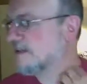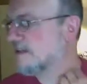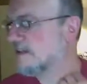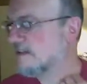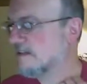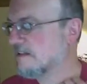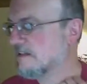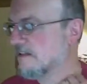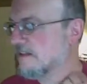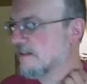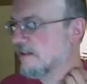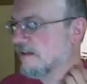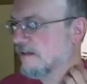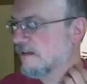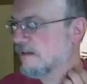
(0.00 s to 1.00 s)
I need.
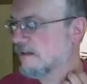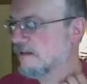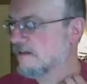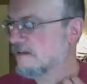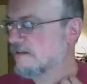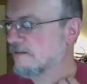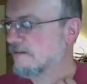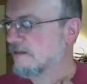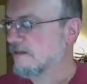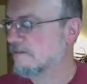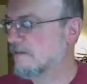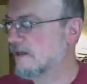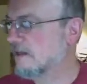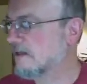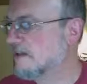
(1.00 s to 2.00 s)
Let's see,
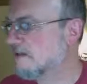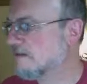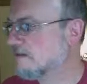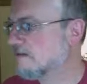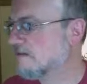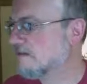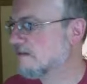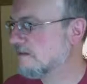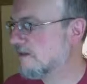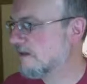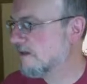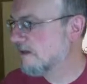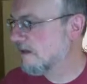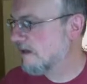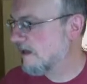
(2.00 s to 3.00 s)
where's my list?
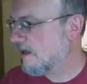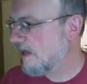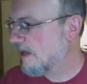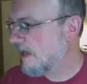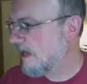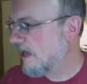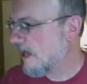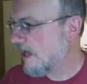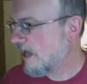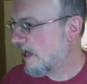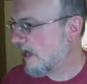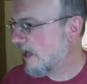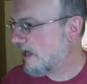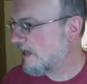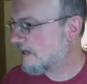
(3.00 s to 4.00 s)

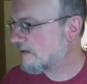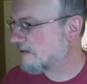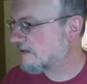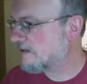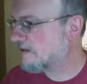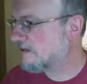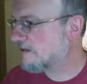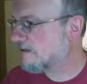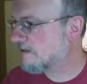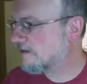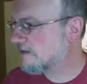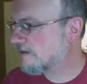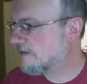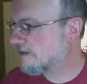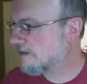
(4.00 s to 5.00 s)
I
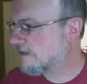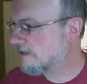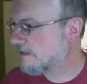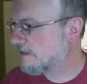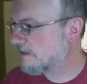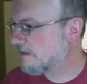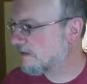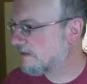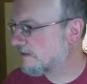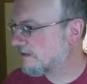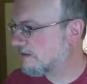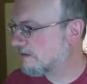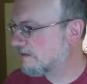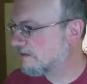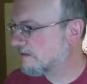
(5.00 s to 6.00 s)
still need
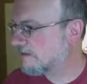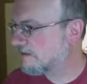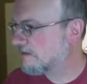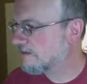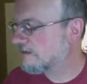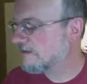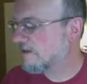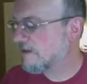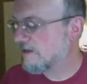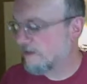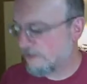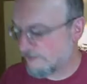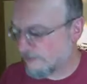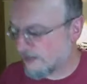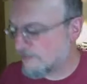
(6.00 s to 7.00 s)

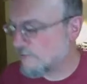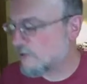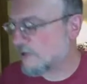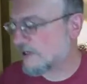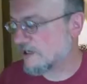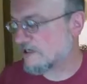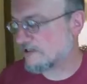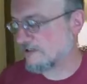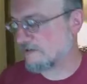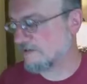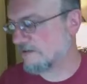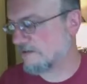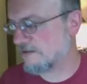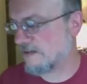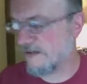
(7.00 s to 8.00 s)
3 more
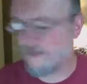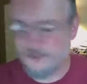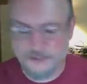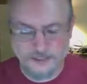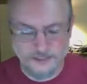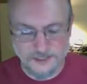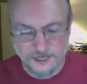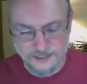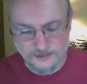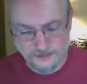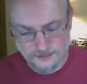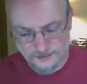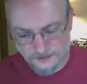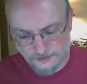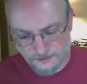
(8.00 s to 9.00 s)
issues, 17,
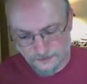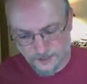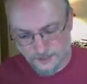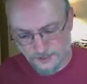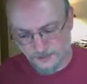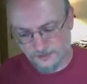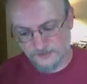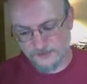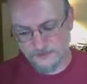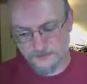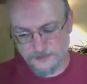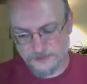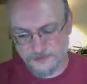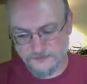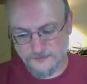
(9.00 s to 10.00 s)
19, and 20.
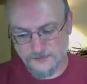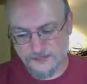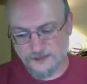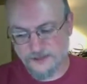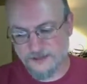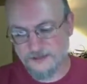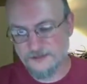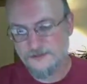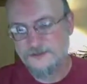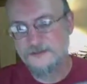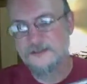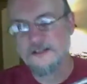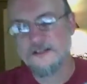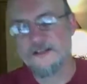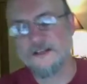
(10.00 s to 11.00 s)
So once I find
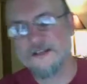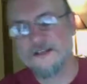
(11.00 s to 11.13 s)
those.